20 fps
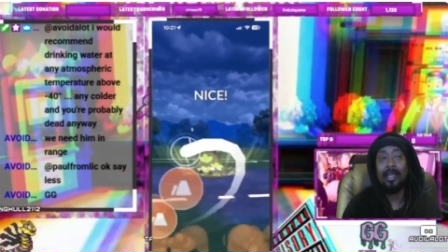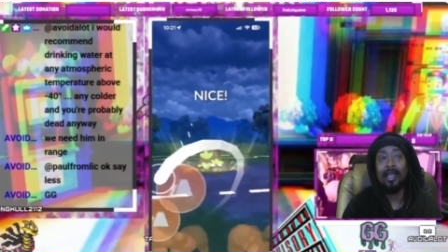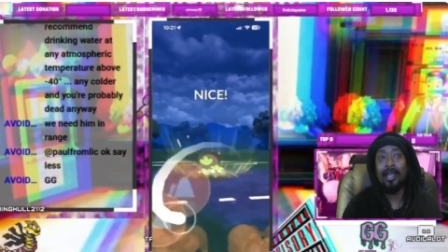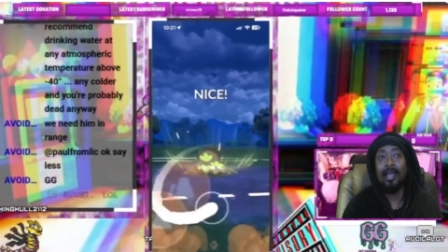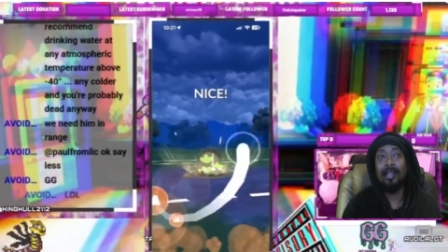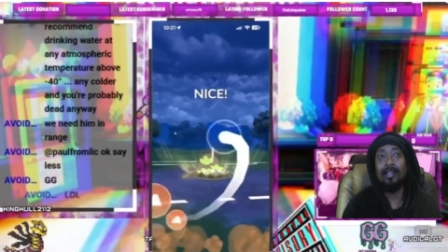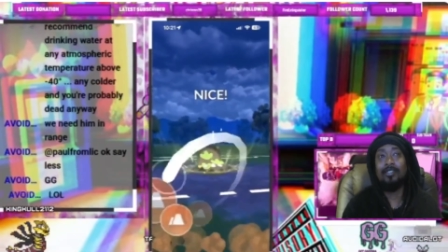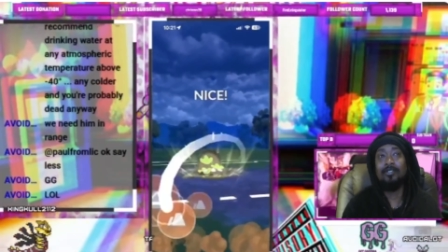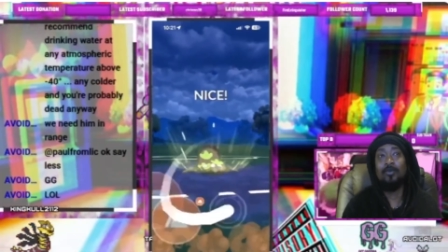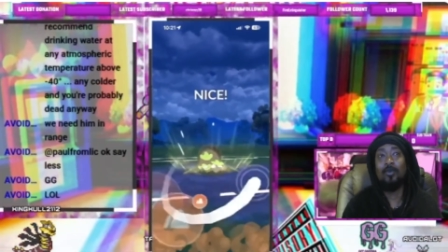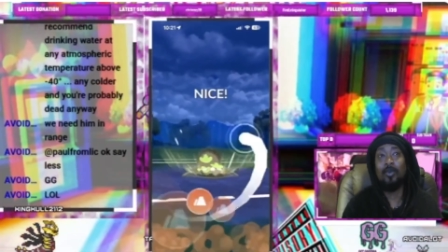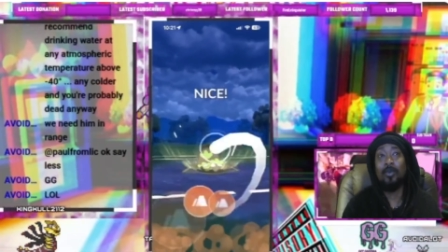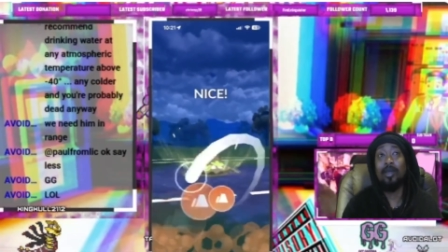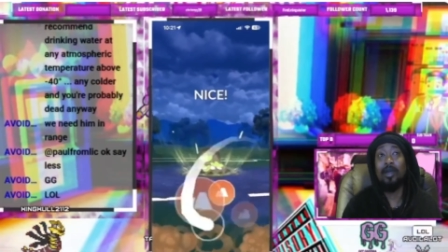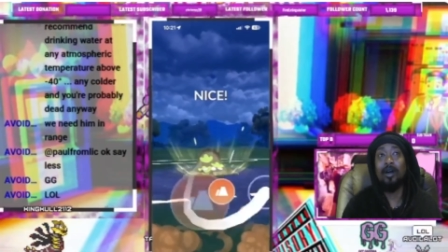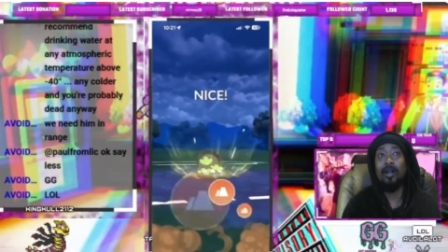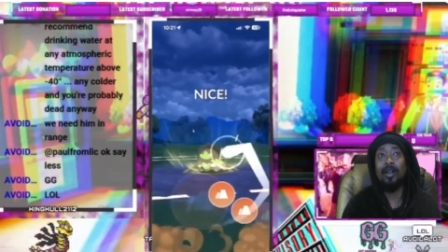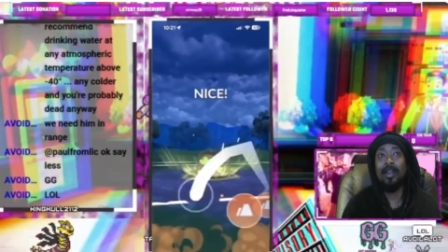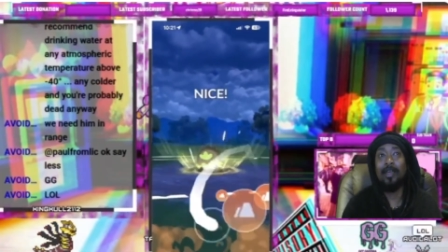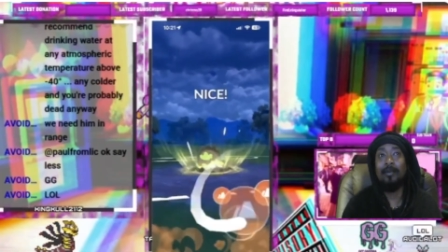And so we
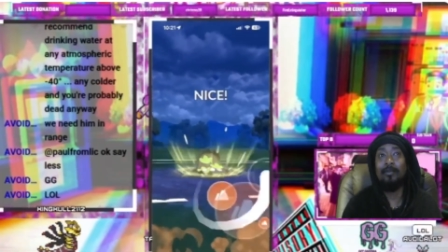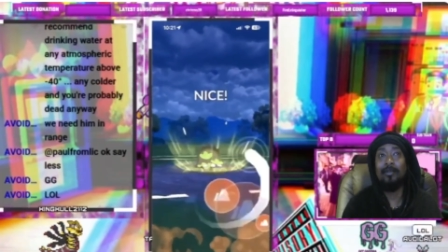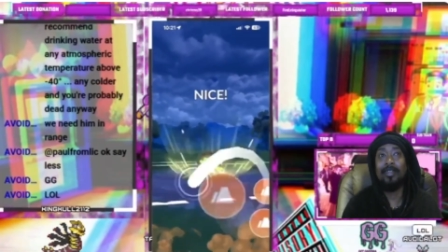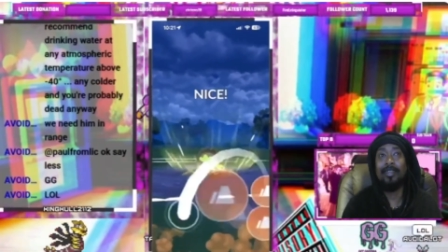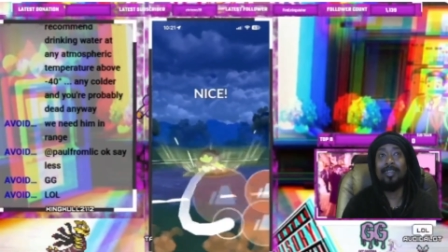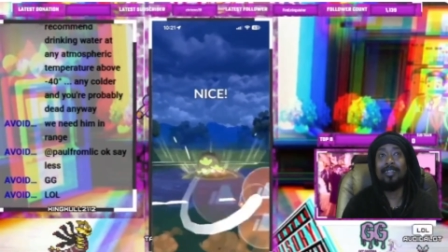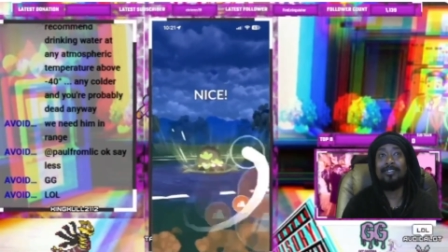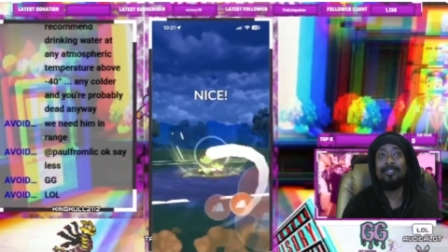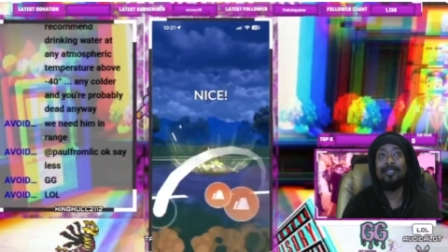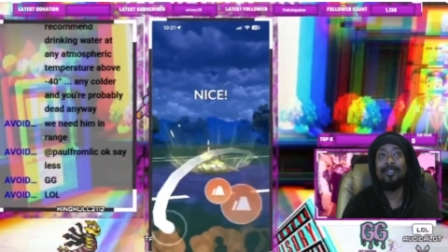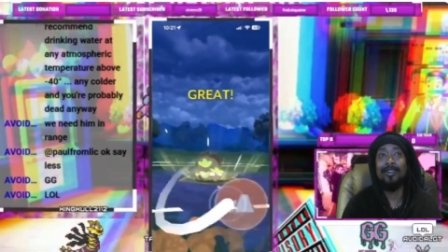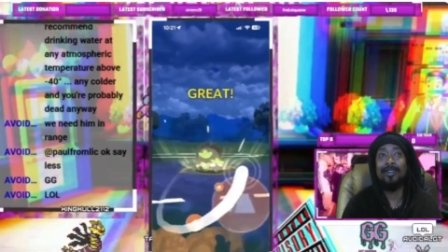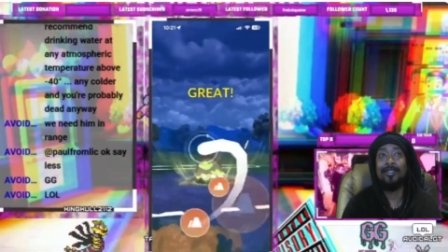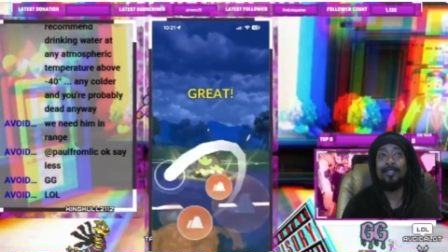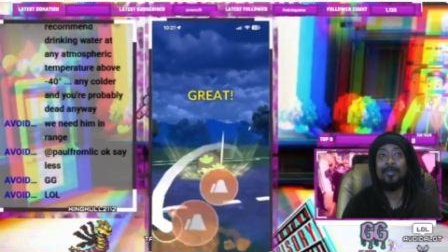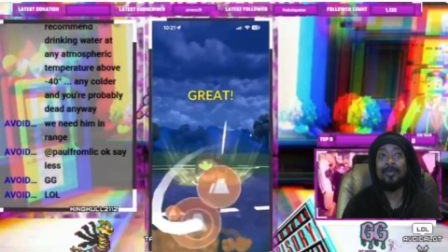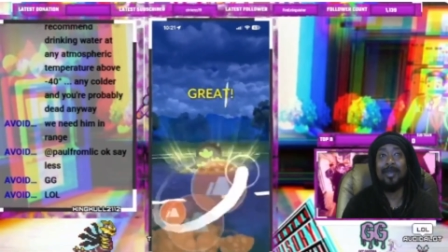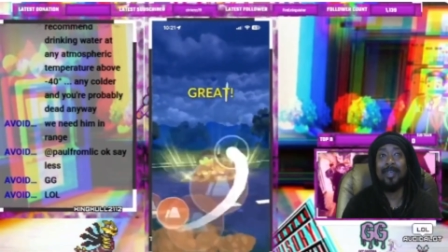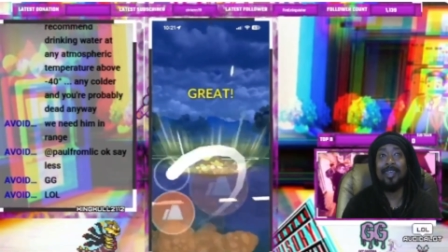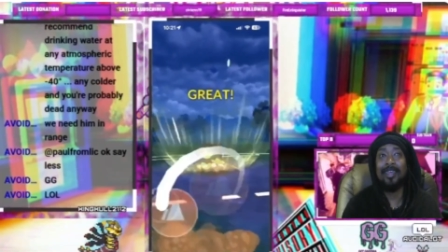are able to get to the
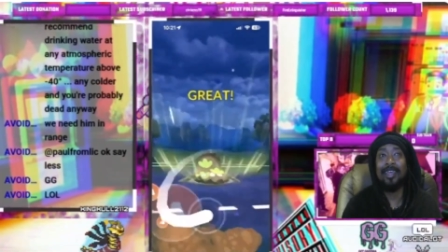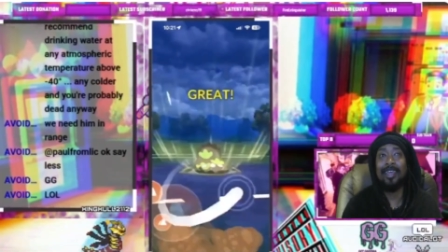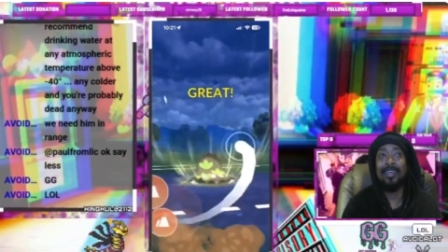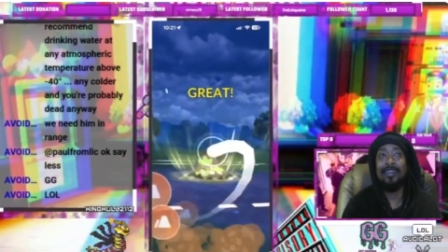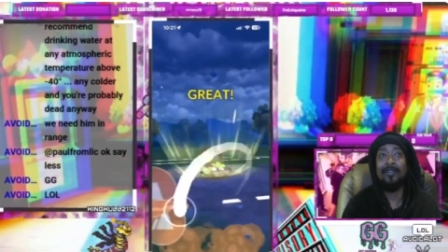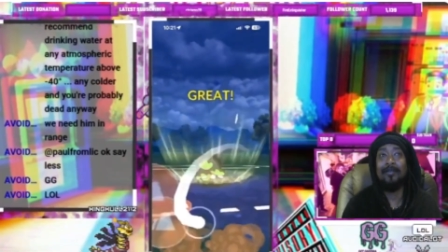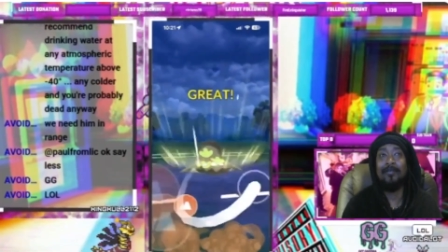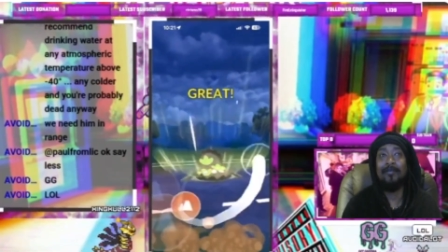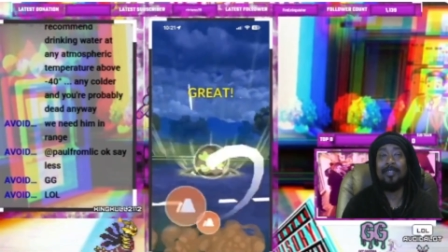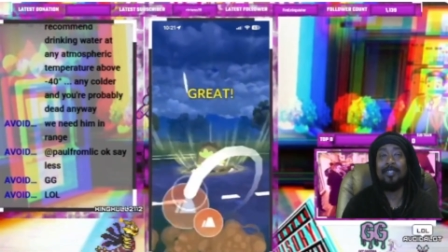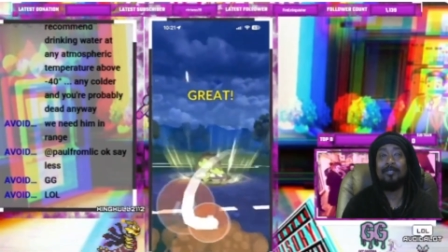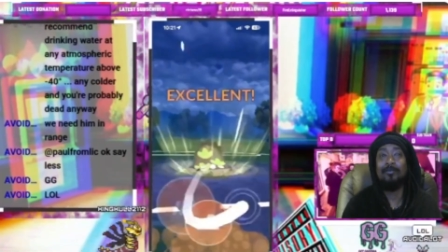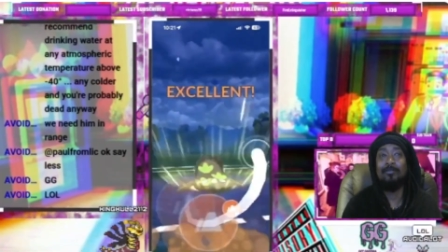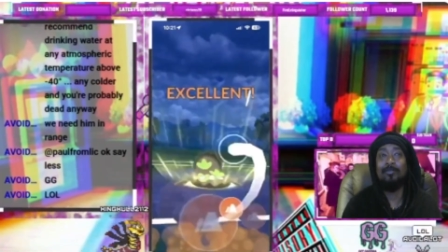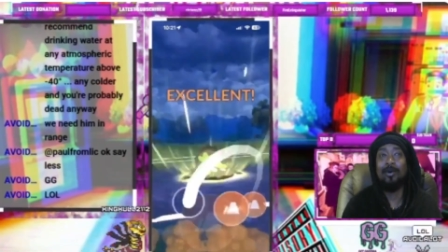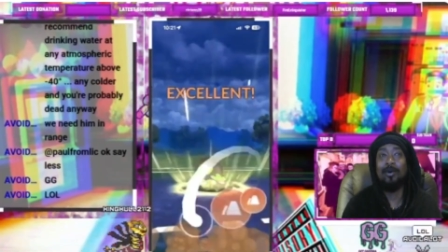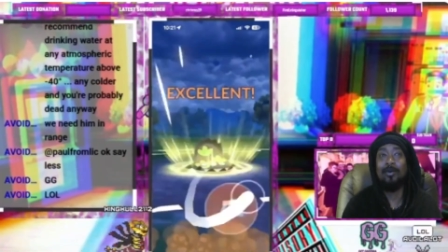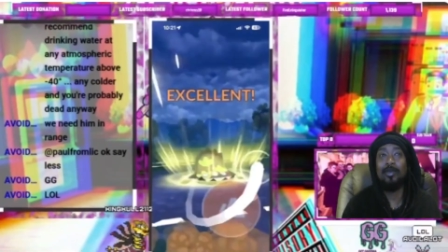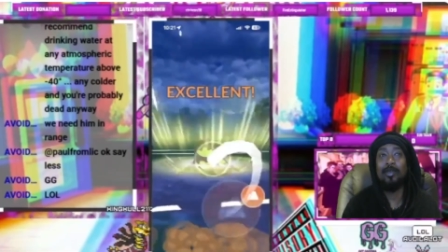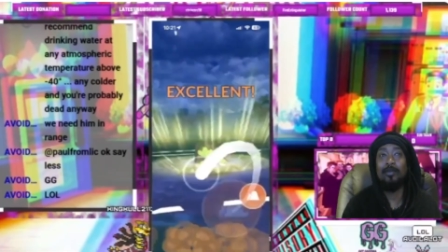earthquake, and this
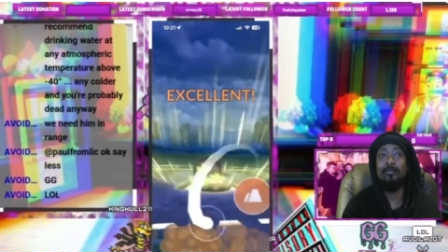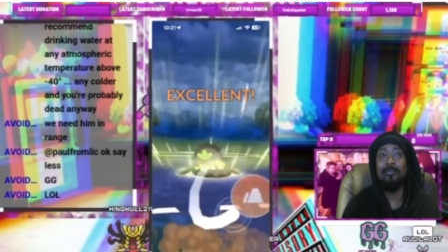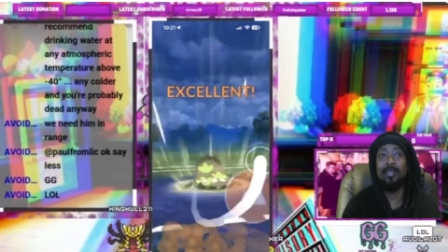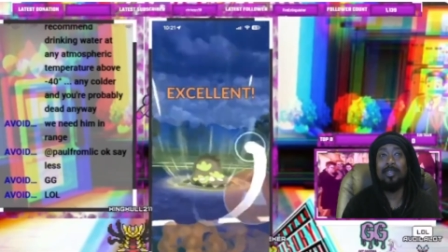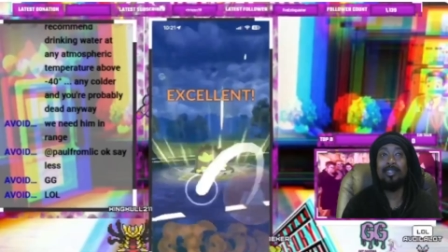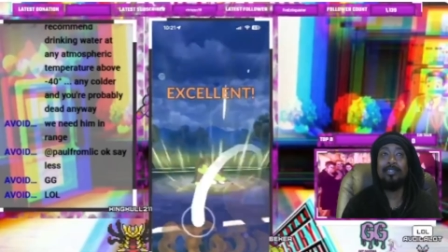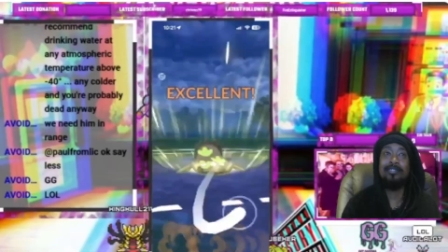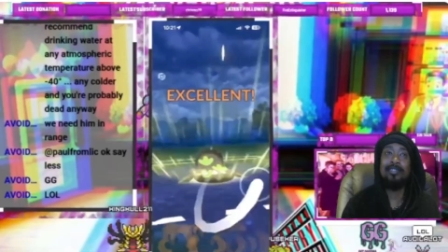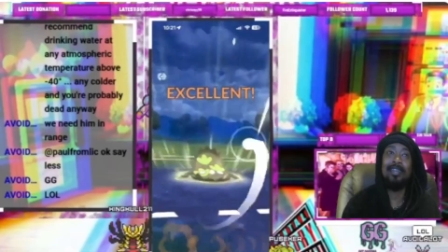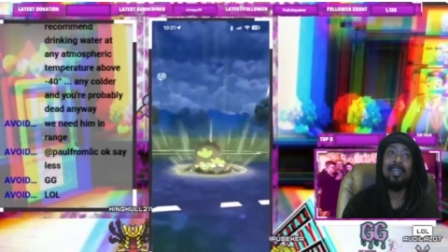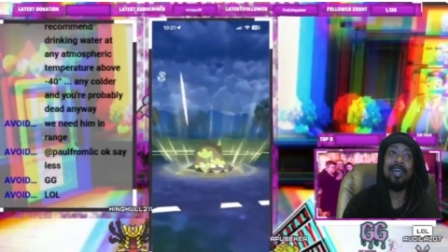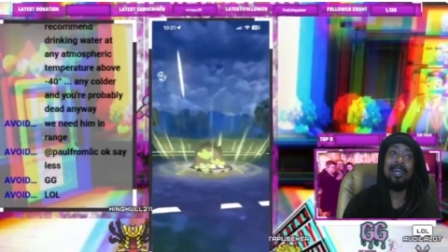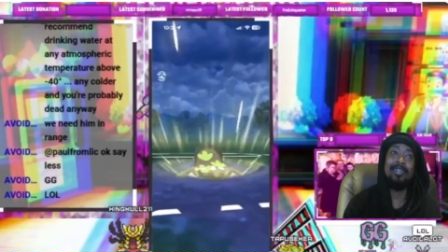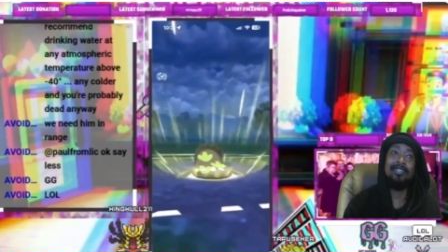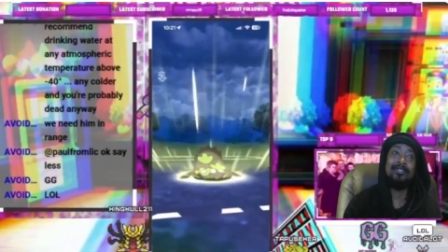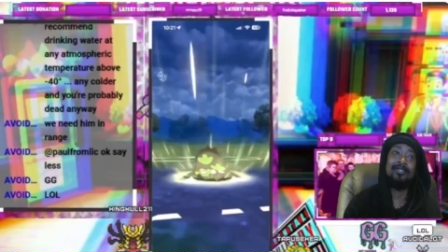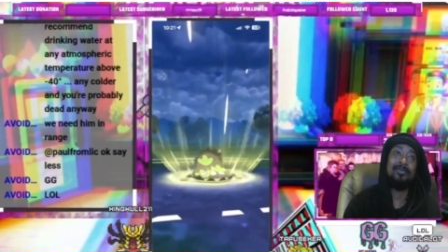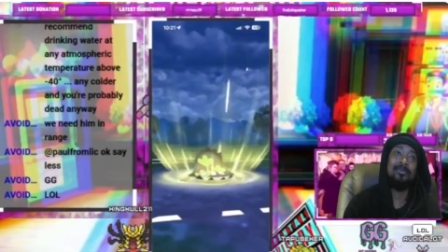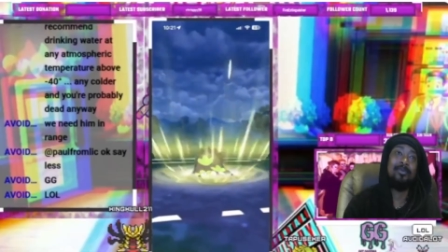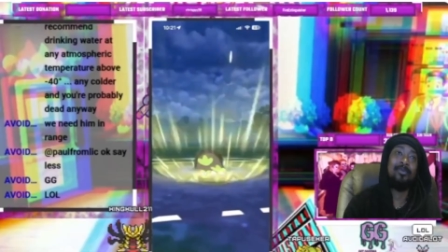bulky beast
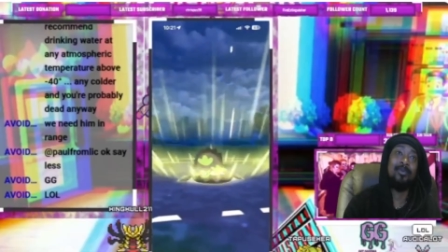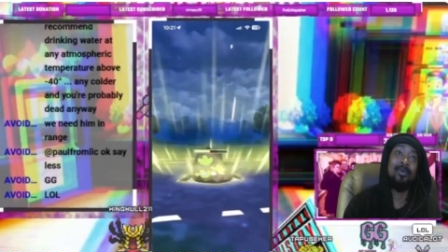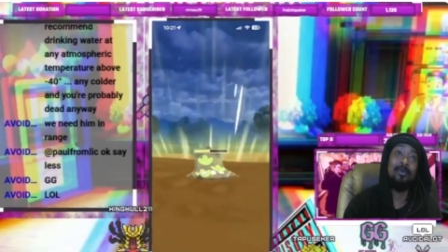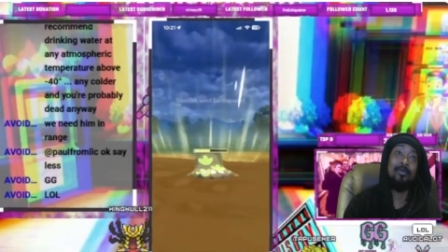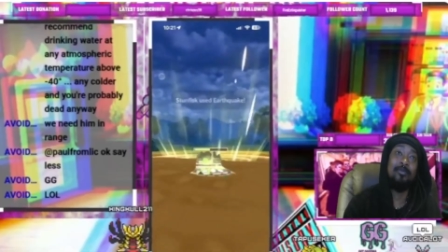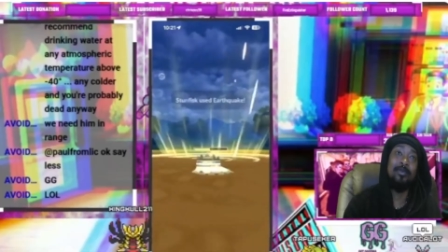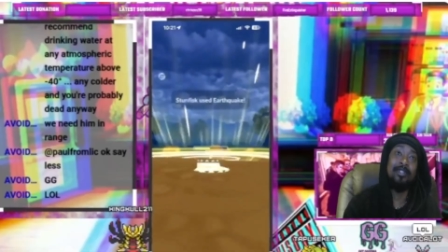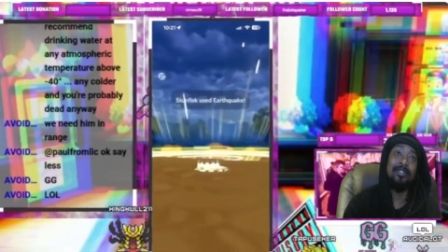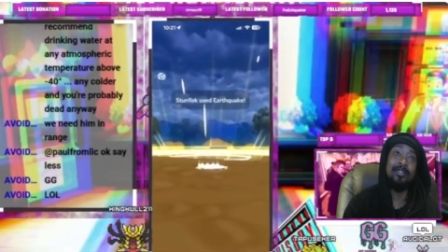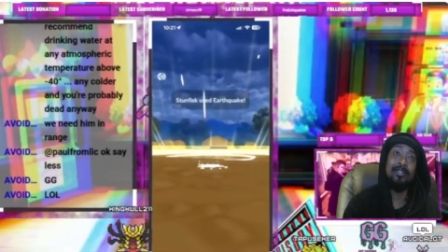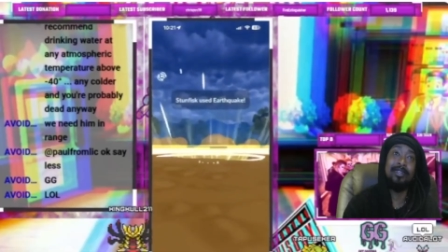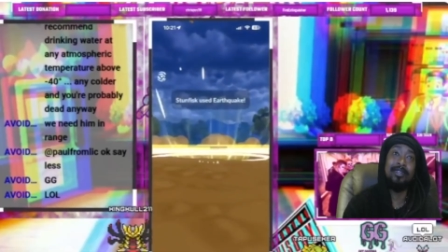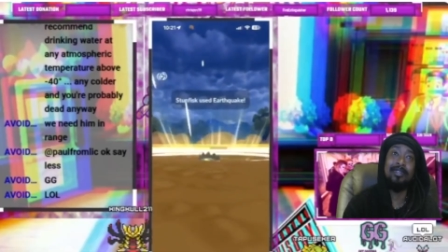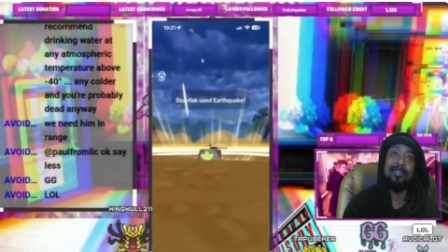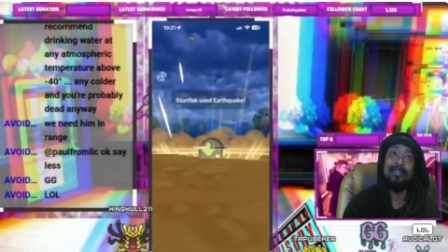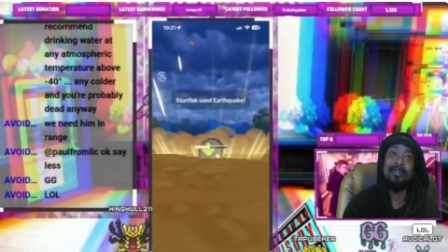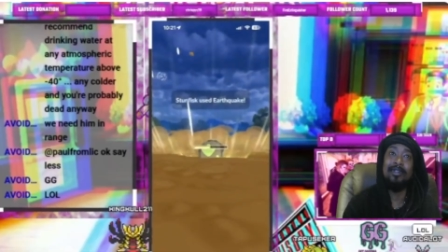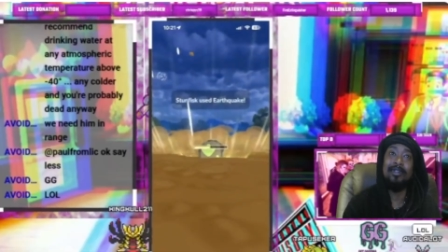Azu will be deleted